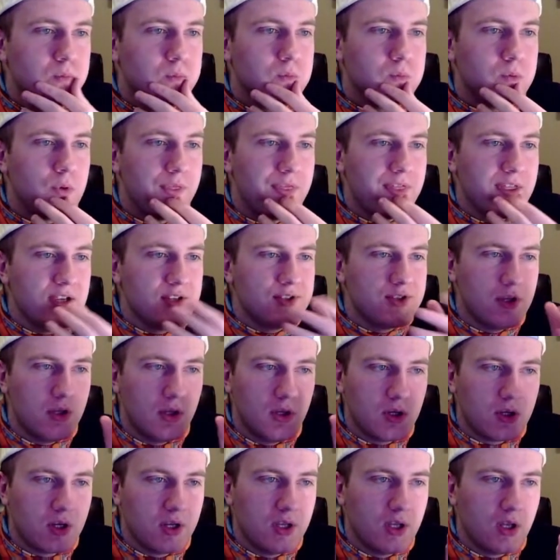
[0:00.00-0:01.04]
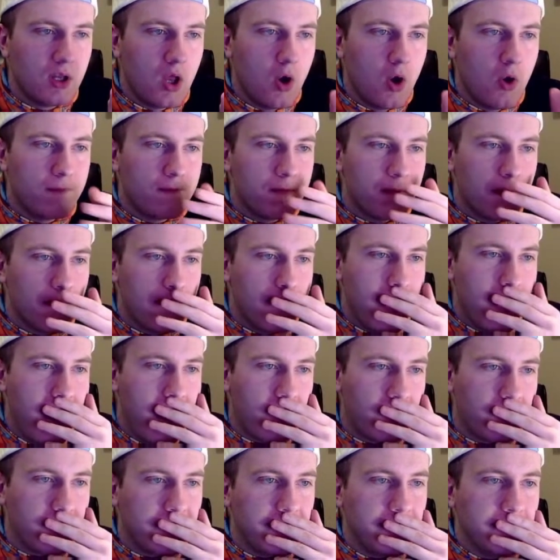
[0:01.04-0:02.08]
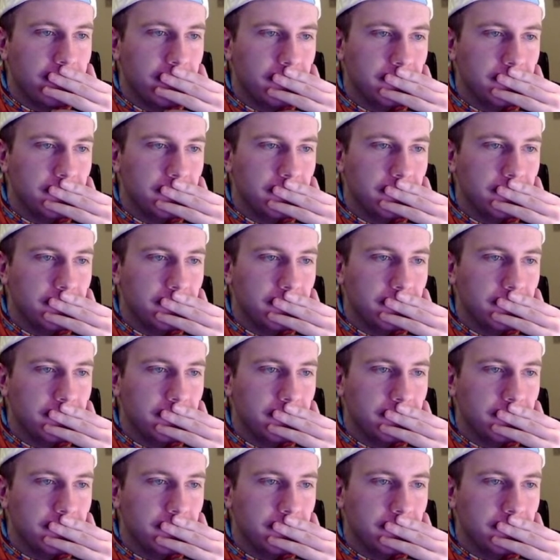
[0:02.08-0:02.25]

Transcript: Things are looking low for Mary.